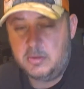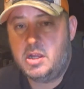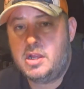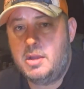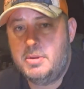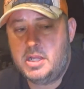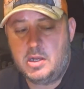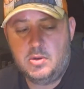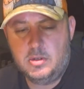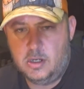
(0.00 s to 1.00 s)
what they say about that
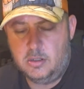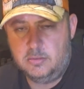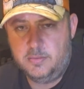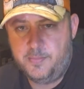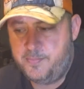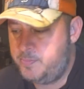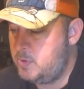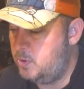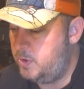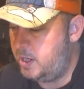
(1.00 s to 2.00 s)
oil hole
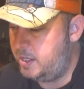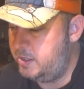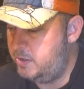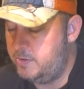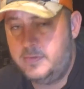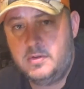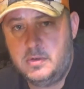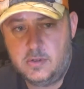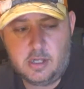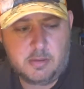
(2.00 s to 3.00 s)
or the lack thereof
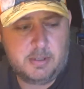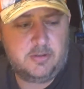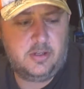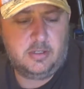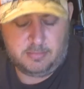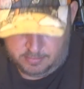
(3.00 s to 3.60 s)
on their spec sheet